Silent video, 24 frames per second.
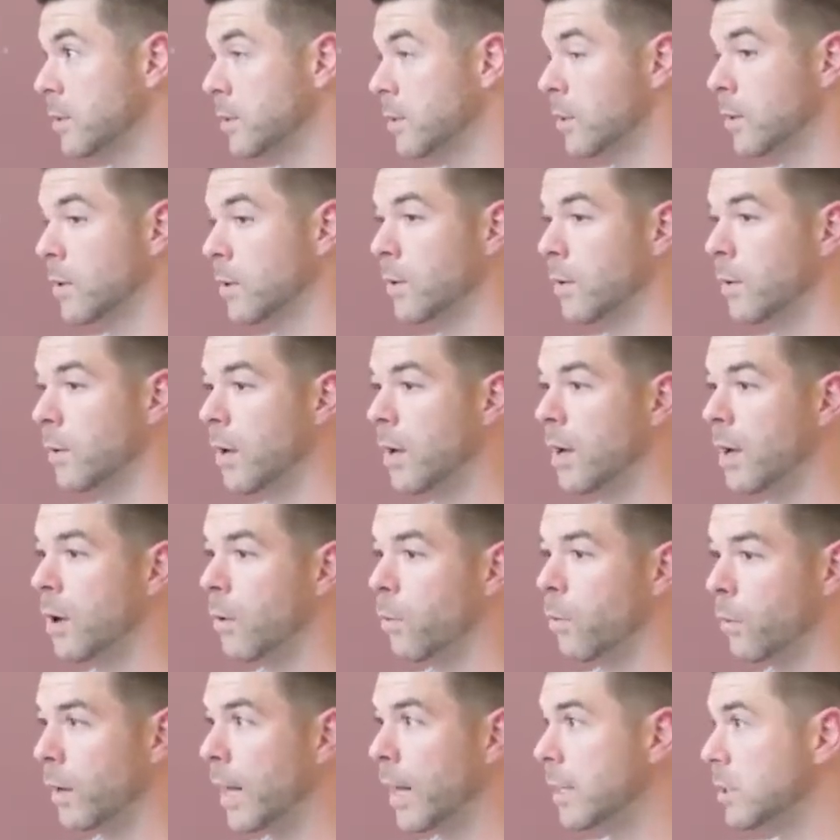So
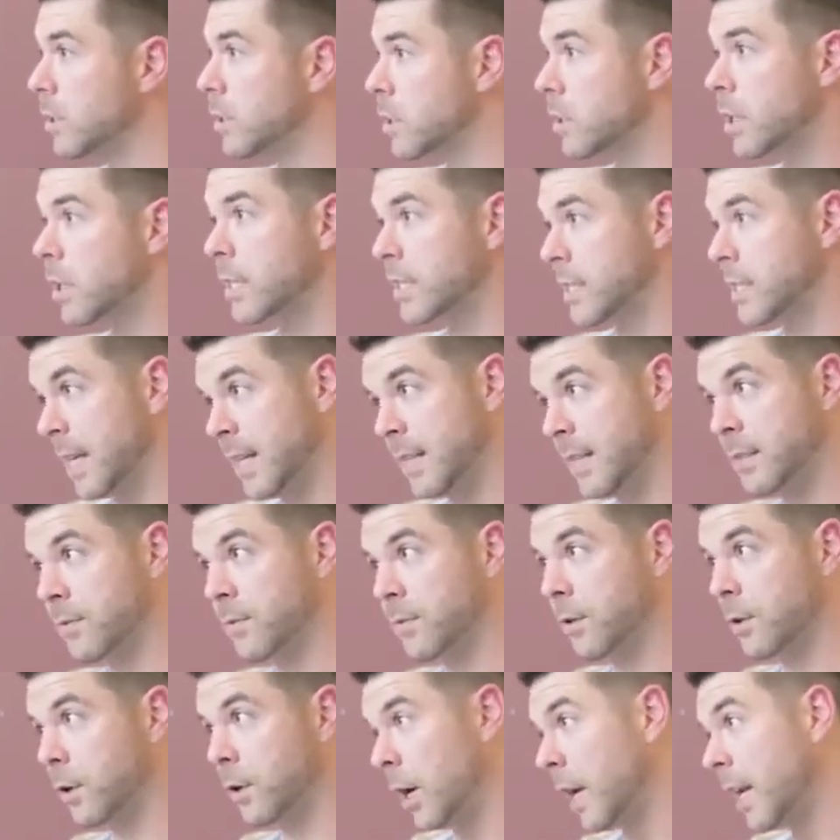we're not just going to take this
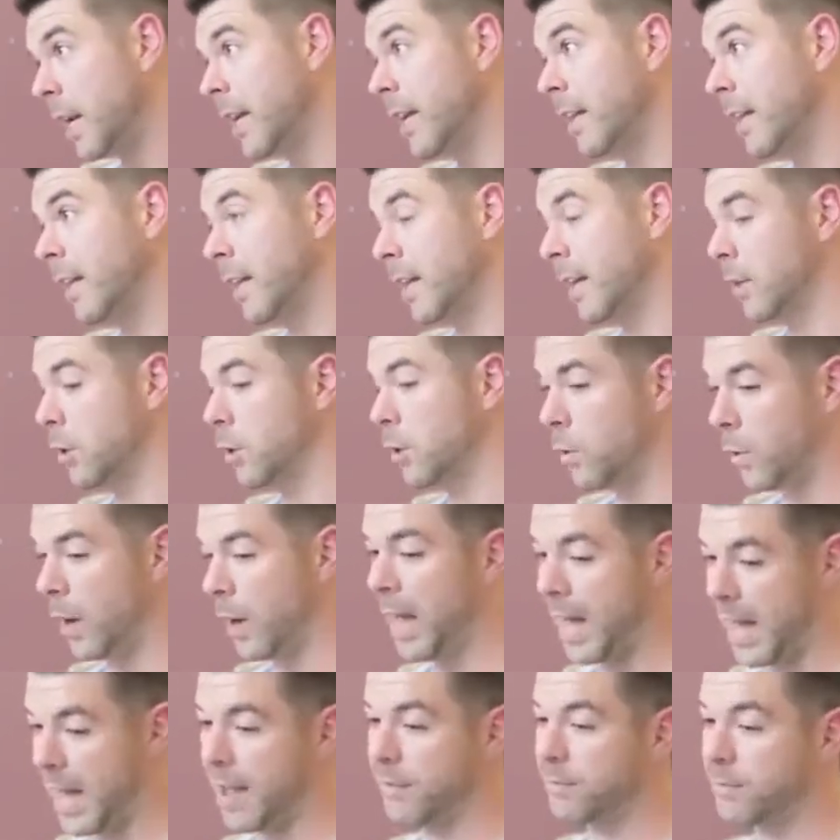for granted. Like you
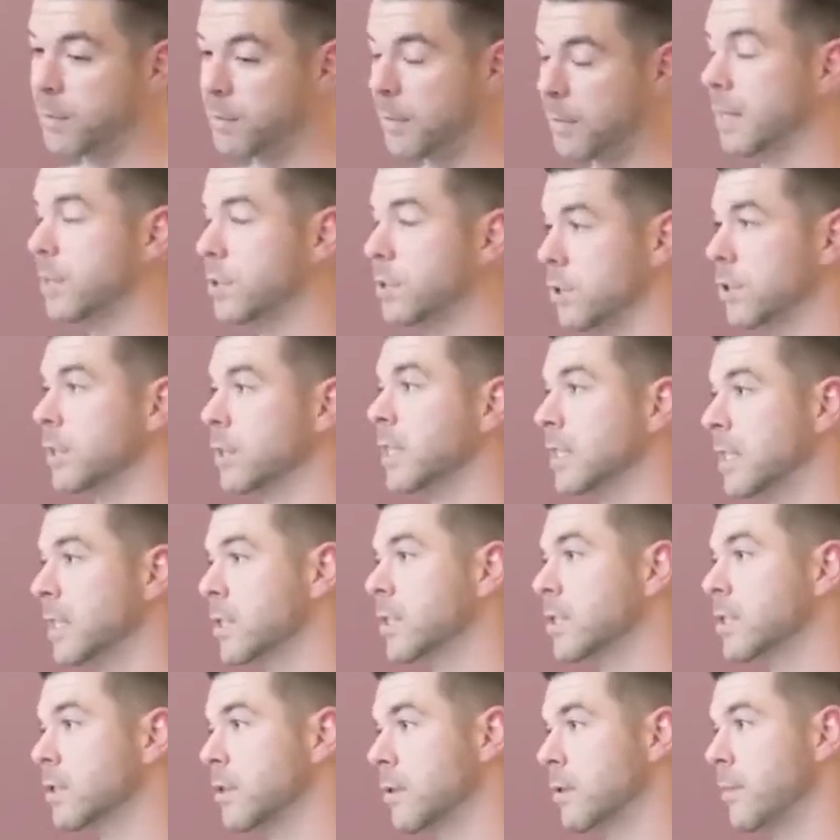have to make sure
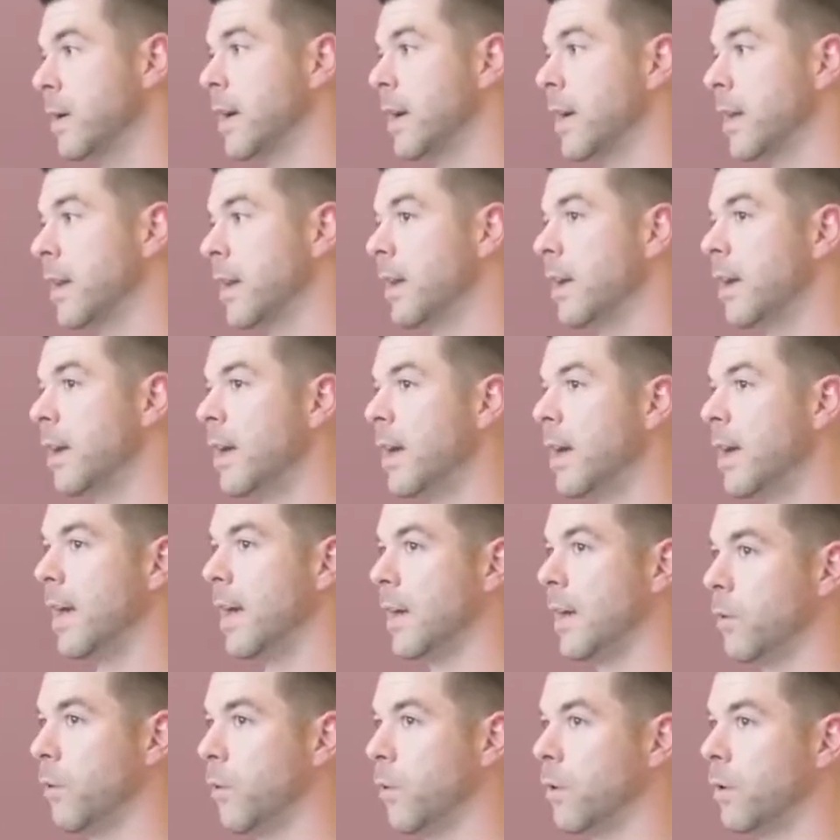conditions are met
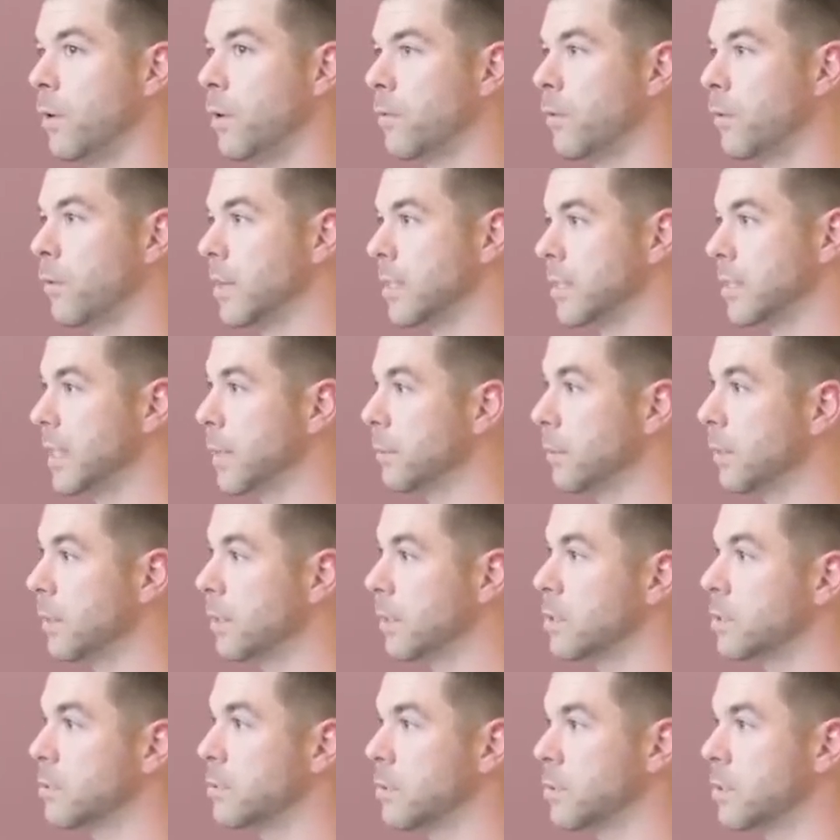in order for the sampling
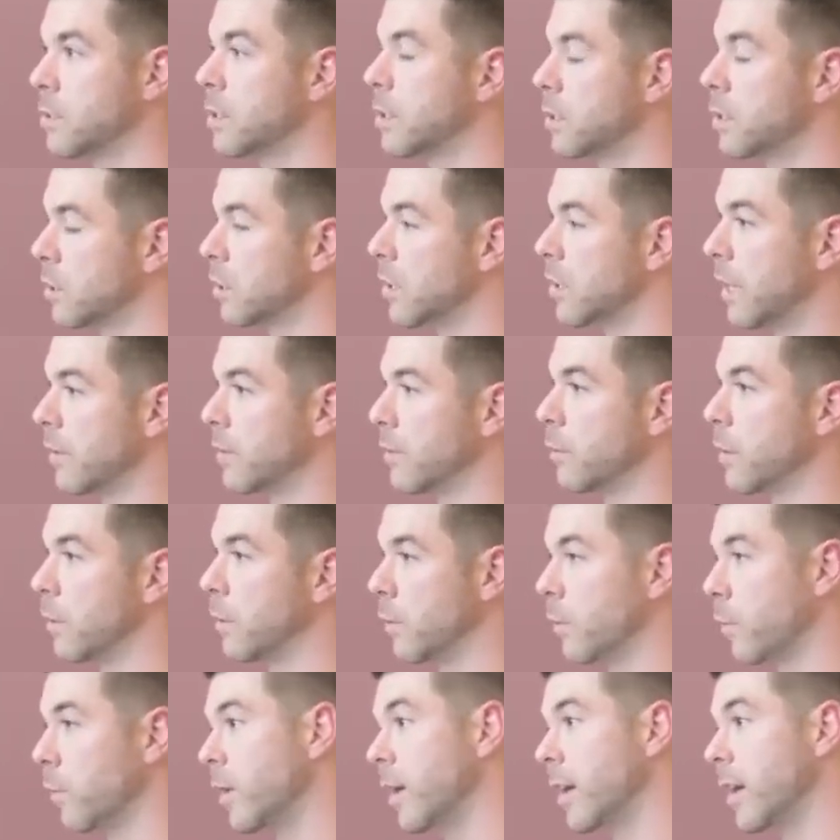distribution to turn out the way
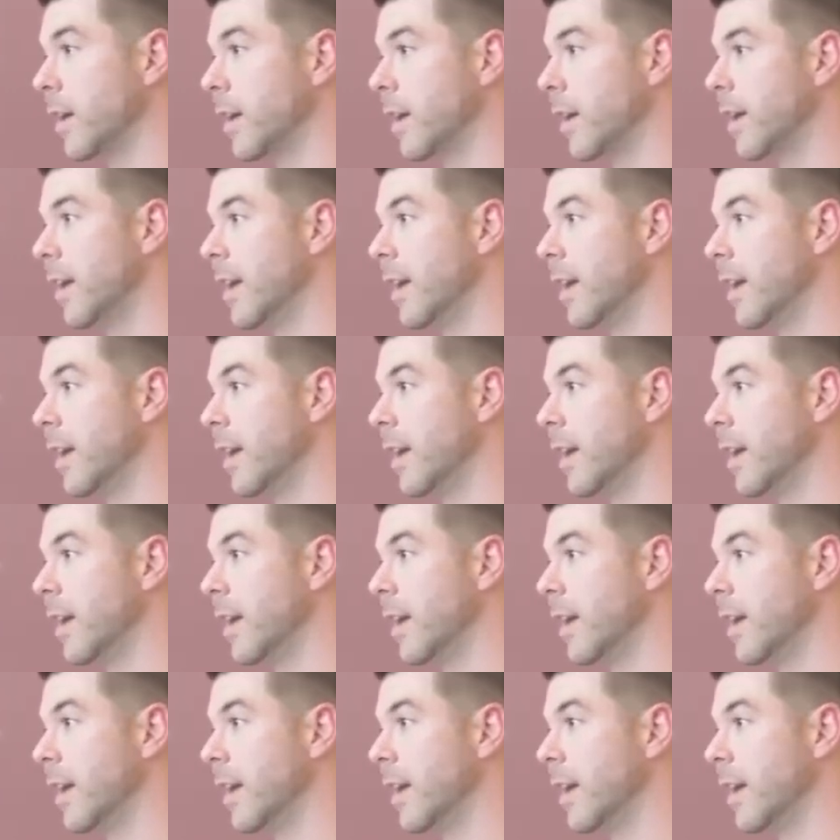we want.